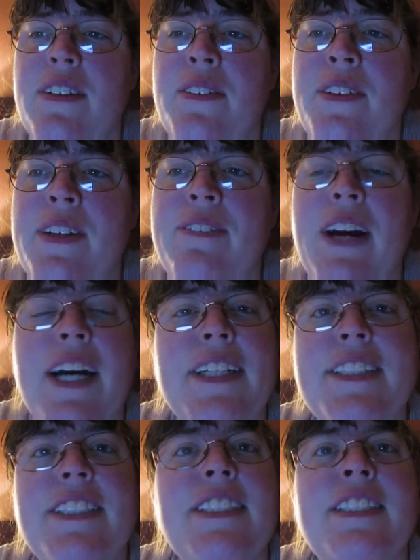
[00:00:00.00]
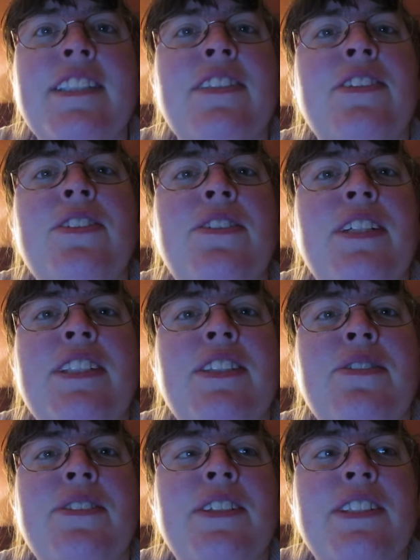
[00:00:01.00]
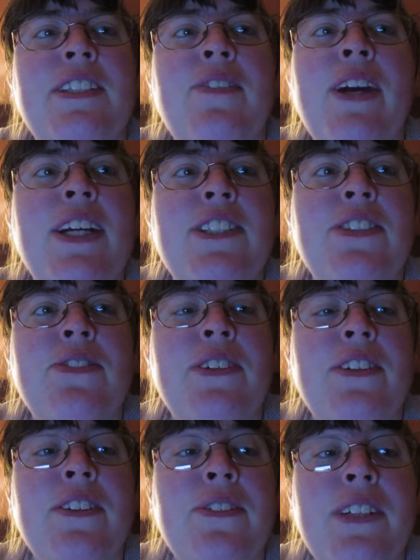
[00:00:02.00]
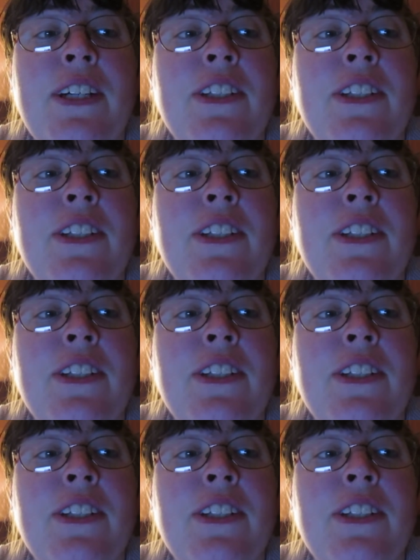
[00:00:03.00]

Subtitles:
We must do as the world demands, or we